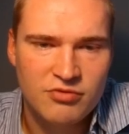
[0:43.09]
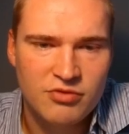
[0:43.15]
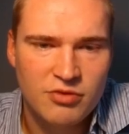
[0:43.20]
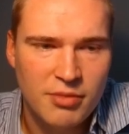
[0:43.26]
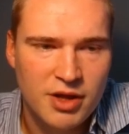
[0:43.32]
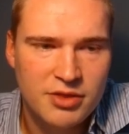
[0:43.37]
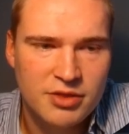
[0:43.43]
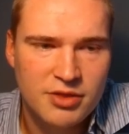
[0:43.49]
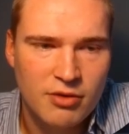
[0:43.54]
the
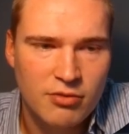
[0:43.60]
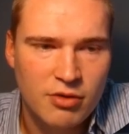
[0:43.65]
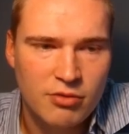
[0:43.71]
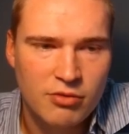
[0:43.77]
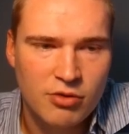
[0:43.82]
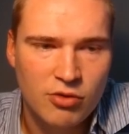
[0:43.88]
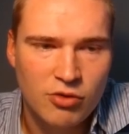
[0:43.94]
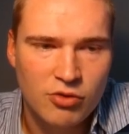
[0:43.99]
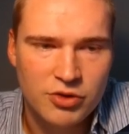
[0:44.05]
main thing we
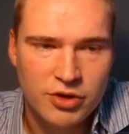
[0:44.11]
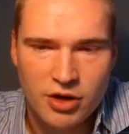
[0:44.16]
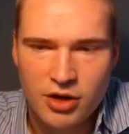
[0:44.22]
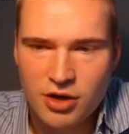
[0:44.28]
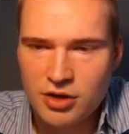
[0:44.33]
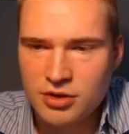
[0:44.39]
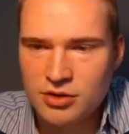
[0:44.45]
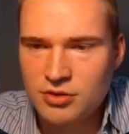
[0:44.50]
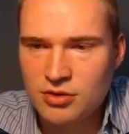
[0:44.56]
were holding
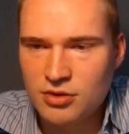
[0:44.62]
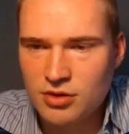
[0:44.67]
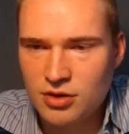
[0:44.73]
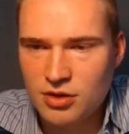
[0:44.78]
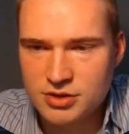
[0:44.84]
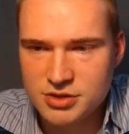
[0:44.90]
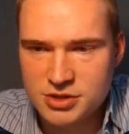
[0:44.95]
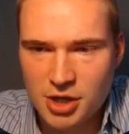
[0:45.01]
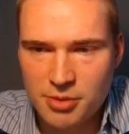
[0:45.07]
on
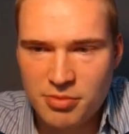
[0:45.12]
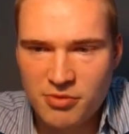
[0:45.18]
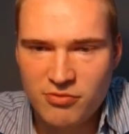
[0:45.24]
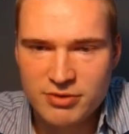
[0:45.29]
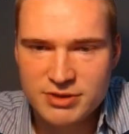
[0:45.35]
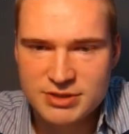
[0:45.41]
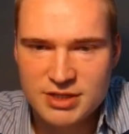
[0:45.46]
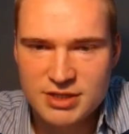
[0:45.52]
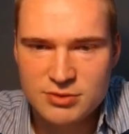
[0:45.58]
top of
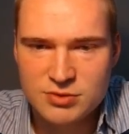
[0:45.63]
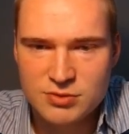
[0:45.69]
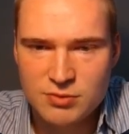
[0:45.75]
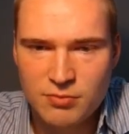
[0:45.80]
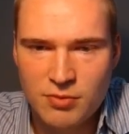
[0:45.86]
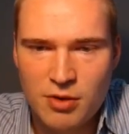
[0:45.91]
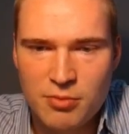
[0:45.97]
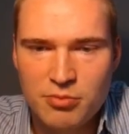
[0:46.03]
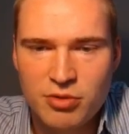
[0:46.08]
was its
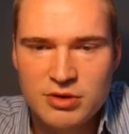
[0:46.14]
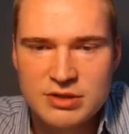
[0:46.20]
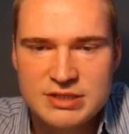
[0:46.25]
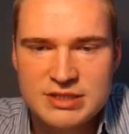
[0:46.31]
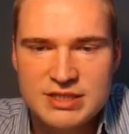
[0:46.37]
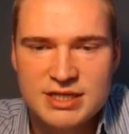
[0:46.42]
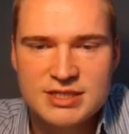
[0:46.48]
1.69,